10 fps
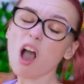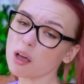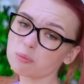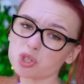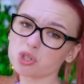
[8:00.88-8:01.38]

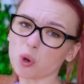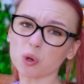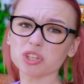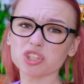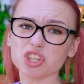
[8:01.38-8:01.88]
I'm
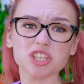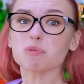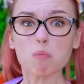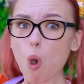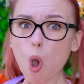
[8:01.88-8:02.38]
sure it's just
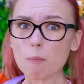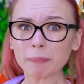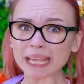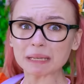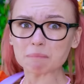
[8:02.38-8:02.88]
full of
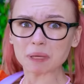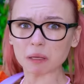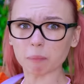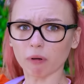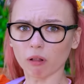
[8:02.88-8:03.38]
more mean
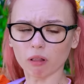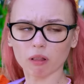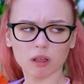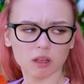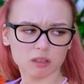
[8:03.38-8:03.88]

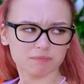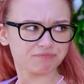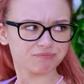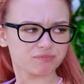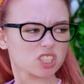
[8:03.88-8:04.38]
people.
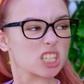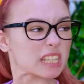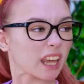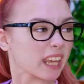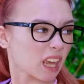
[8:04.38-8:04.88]

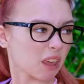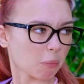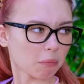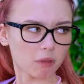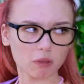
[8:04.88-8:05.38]
Just like
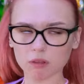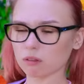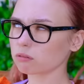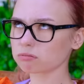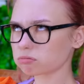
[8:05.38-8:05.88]
her.
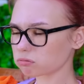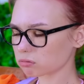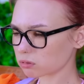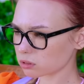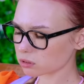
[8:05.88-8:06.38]
Huh.
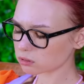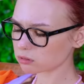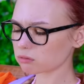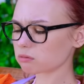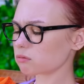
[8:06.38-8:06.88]

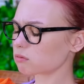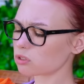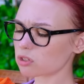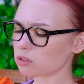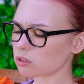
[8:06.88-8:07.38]
What will
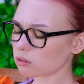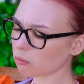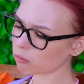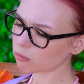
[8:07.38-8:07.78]
I do